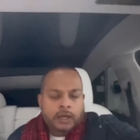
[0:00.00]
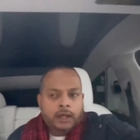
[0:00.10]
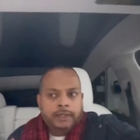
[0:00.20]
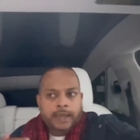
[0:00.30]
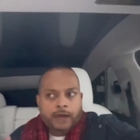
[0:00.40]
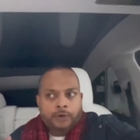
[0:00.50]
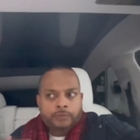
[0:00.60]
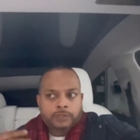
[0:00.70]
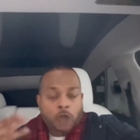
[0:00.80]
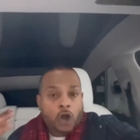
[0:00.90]

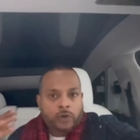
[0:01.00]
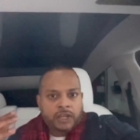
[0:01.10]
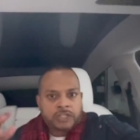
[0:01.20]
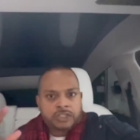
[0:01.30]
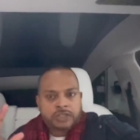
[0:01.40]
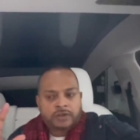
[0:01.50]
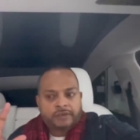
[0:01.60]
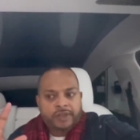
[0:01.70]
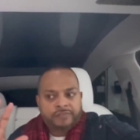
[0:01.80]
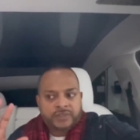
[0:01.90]
Now, the long range,
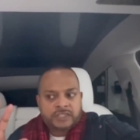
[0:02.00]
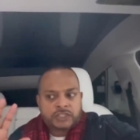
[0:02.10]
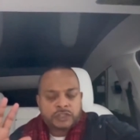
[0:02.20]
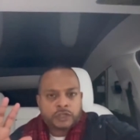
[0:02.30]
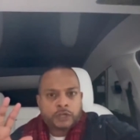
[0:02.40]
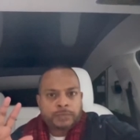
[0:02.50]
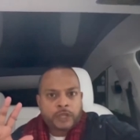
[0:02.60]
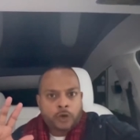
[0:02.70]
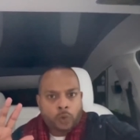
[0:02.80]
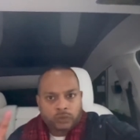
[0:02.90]
if it's gonna be
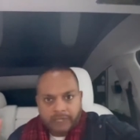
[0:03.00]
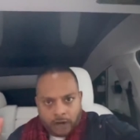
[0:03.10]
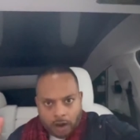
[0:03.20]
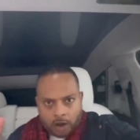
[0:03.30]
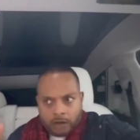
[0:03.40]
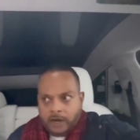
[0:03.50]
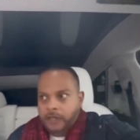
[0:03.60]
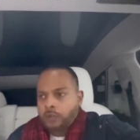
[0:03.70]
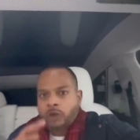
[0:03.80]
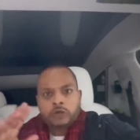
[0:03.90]
your only car
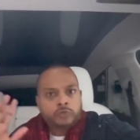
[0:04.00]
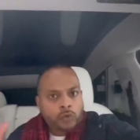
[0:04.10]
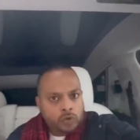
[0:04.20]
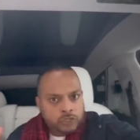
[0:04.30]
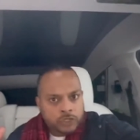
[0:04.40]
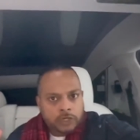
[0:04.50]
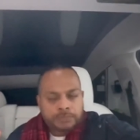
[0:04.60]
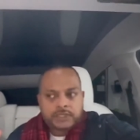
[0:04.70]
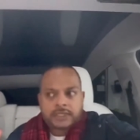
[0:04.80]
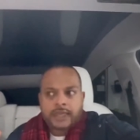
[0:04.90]
and you wanna do road
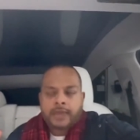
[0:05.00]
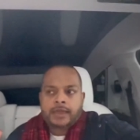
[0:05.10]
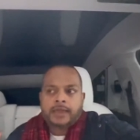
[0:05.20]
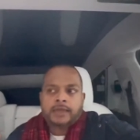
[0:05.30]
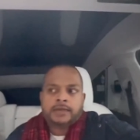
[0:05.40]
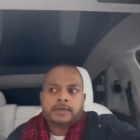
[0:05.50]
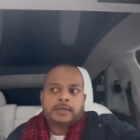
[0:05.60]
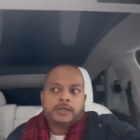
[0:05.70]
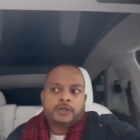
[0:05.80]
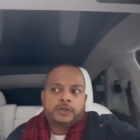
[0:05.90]
trips and,
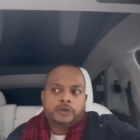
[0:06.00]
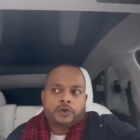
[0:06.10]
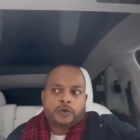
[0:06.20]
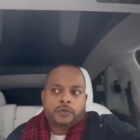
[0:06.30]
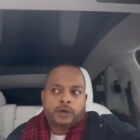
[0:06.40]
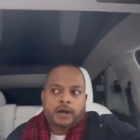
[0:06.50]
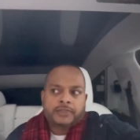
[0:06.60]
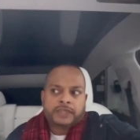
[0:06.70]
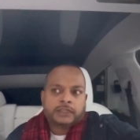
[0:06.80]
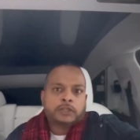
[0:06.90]
you know,
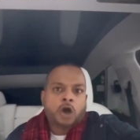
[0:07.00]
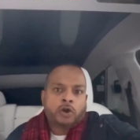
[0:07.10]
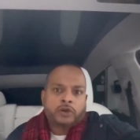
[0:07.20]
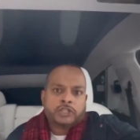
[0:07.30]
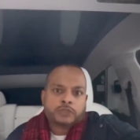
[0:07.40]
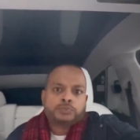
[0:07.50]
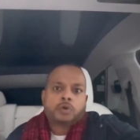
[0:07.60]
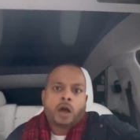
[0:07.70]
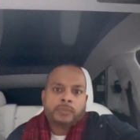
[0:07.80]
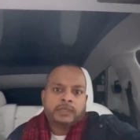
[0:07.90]
I think the long range is
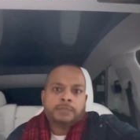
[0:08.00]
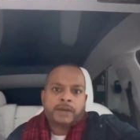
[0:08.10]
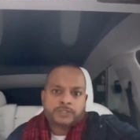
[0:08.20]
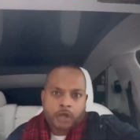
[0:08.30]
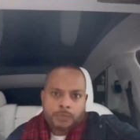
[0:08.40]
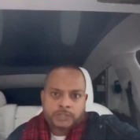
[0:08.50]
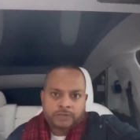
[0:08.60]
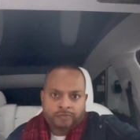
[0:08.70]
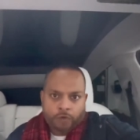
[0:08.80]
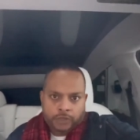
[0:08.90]
probably the best
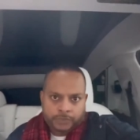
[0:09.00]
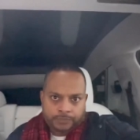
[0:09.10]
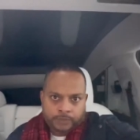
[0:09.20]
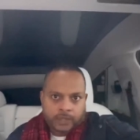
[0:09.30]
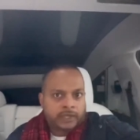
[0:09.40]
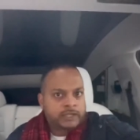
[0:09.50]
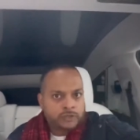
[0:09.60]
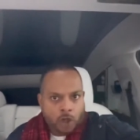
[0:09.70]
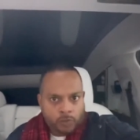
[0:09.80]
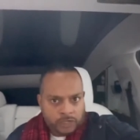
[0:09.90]
option for you, okay? It
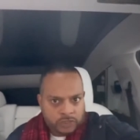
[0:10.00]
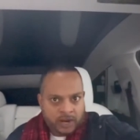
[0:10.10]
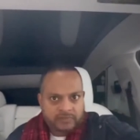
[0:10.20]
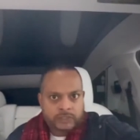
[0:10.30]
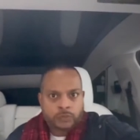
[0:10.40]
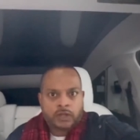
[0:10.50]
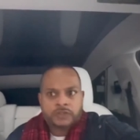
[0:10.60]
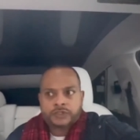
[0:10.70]
is all wheel drive as well.